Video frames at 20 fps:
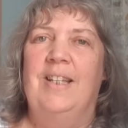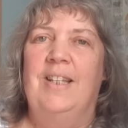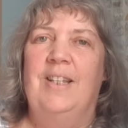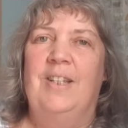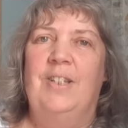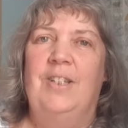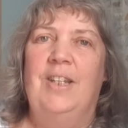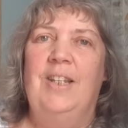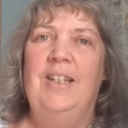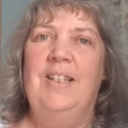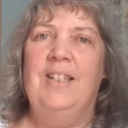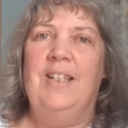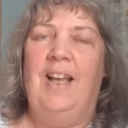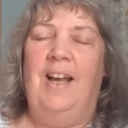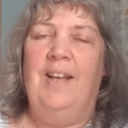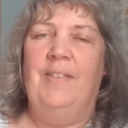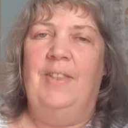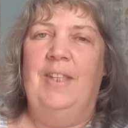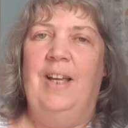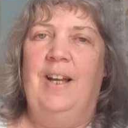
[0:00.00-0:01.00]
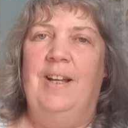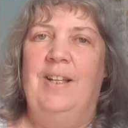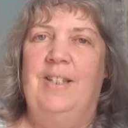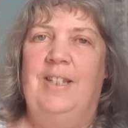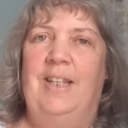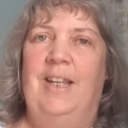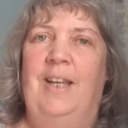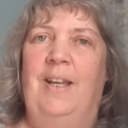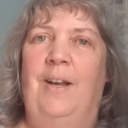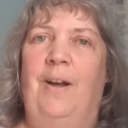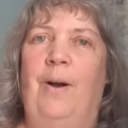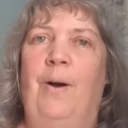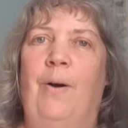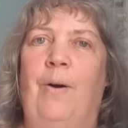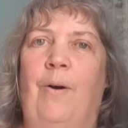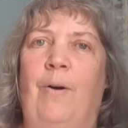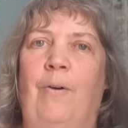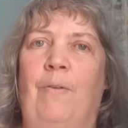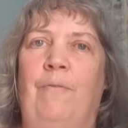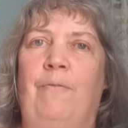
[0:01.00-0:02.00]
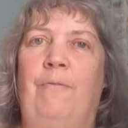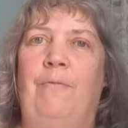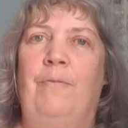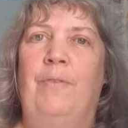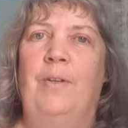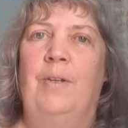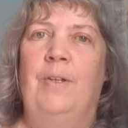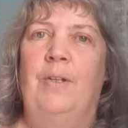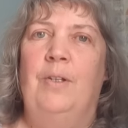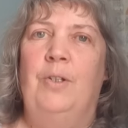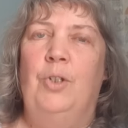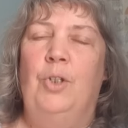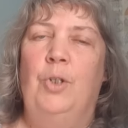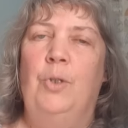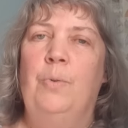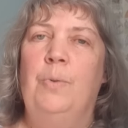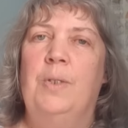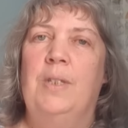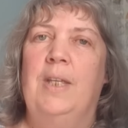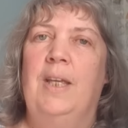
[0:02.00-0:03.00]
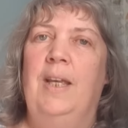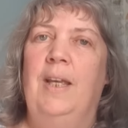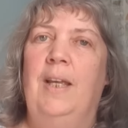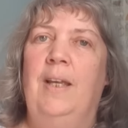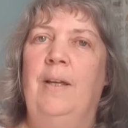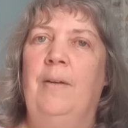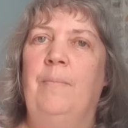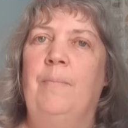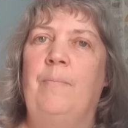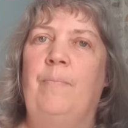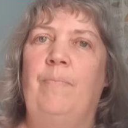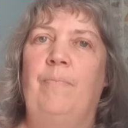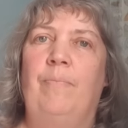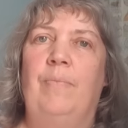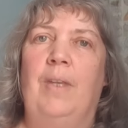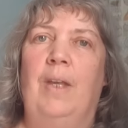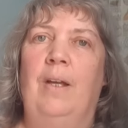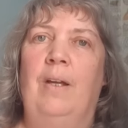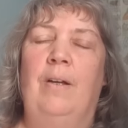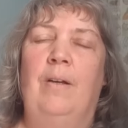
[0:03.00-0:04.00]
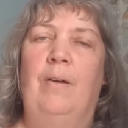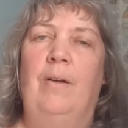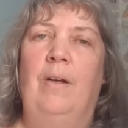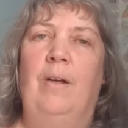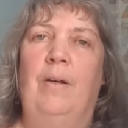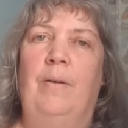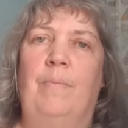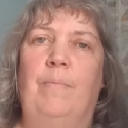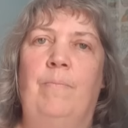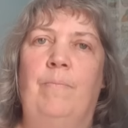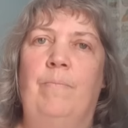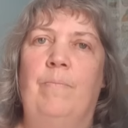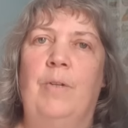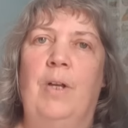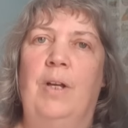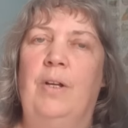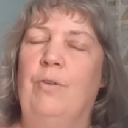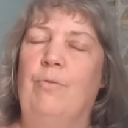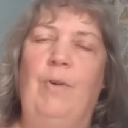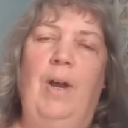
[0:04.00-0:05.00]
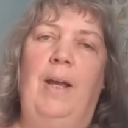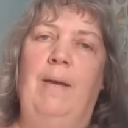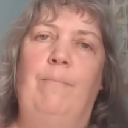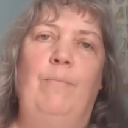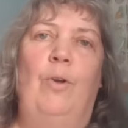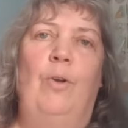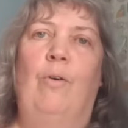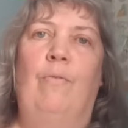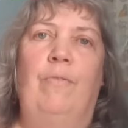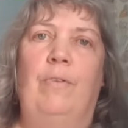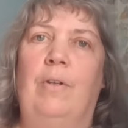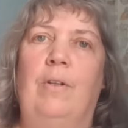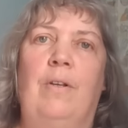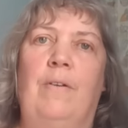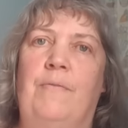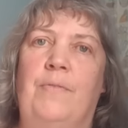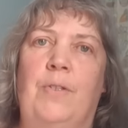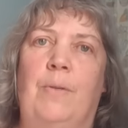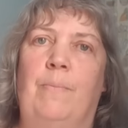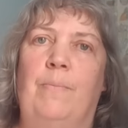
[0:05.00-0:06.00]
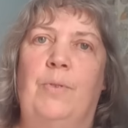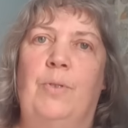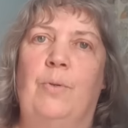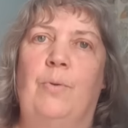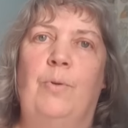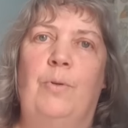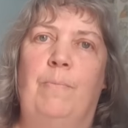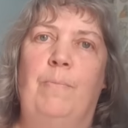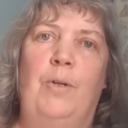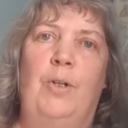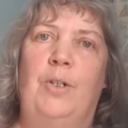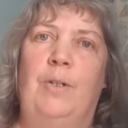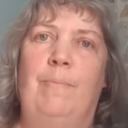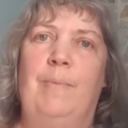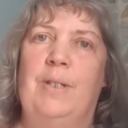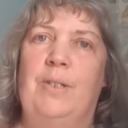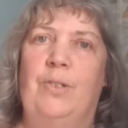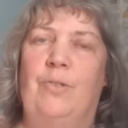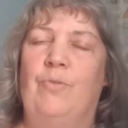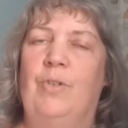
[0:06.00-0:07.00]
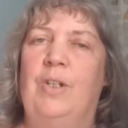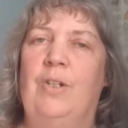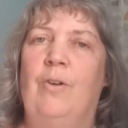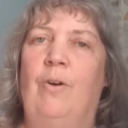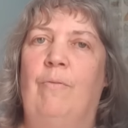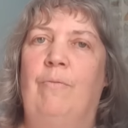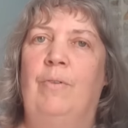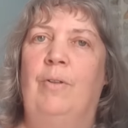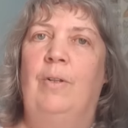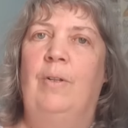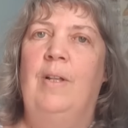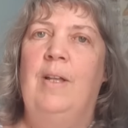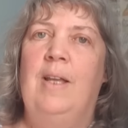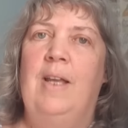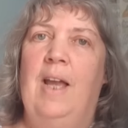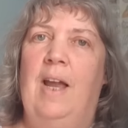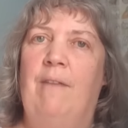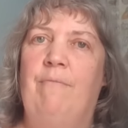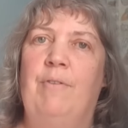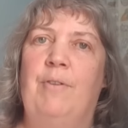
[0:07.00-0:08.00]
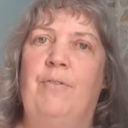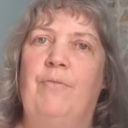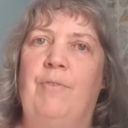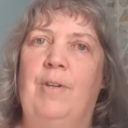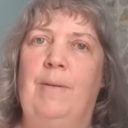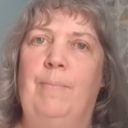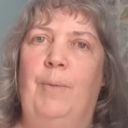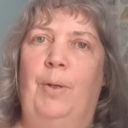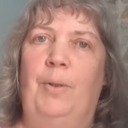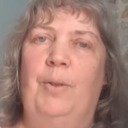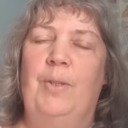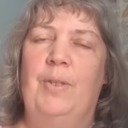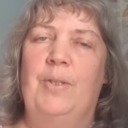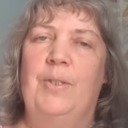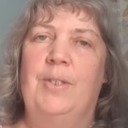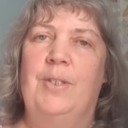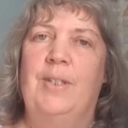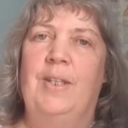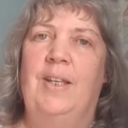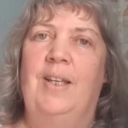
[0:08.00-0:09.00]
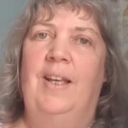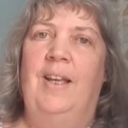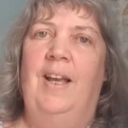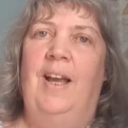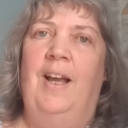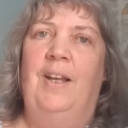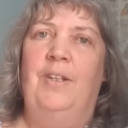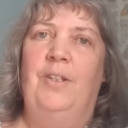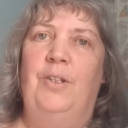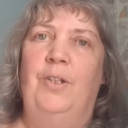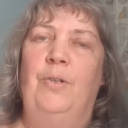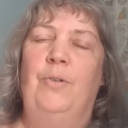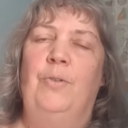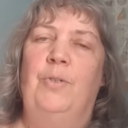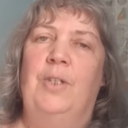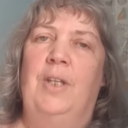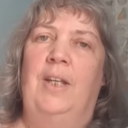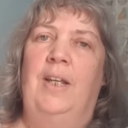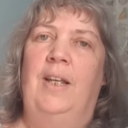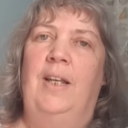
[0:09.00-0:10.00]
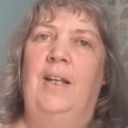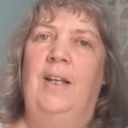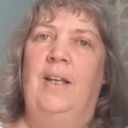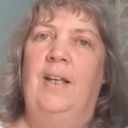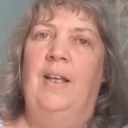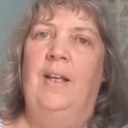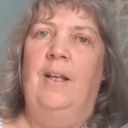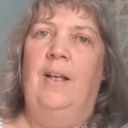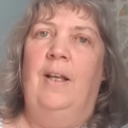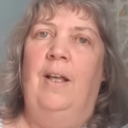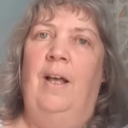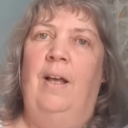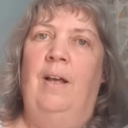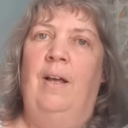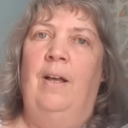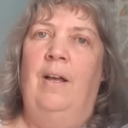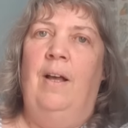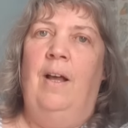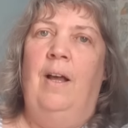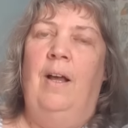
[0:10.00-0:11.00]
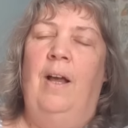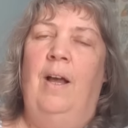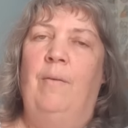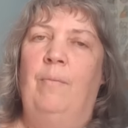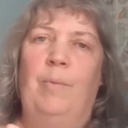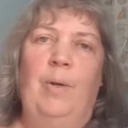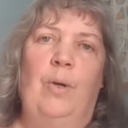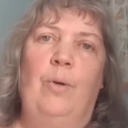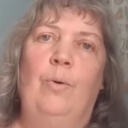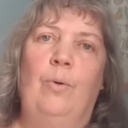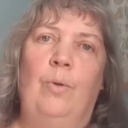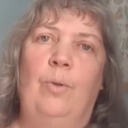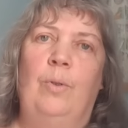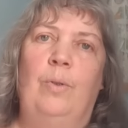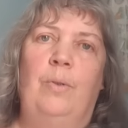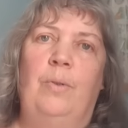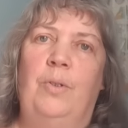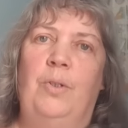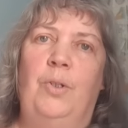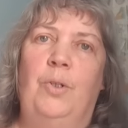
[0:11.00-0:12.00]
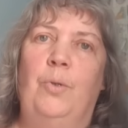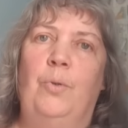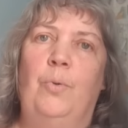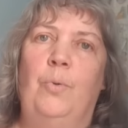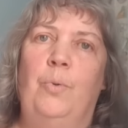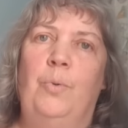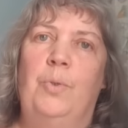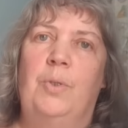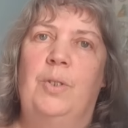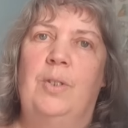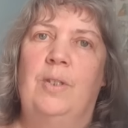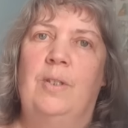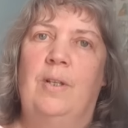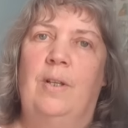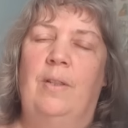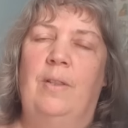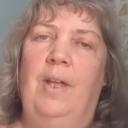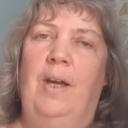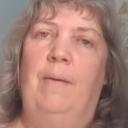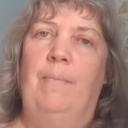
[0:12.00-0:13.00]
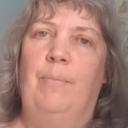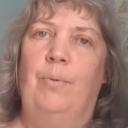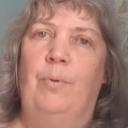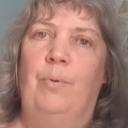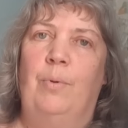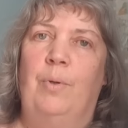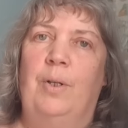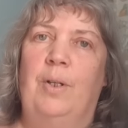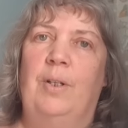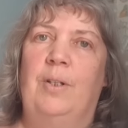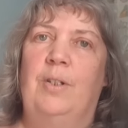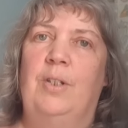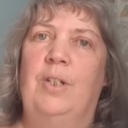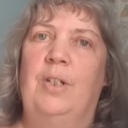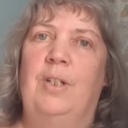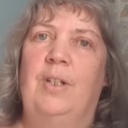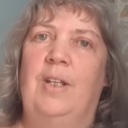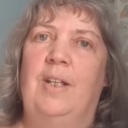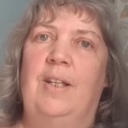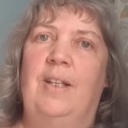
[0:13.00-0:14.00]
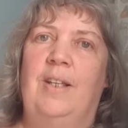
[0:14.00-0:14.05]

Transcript: she's had the idea of choosing a crime novel of some sort, murder mystery novel, every 3 months, and using and we all use that book to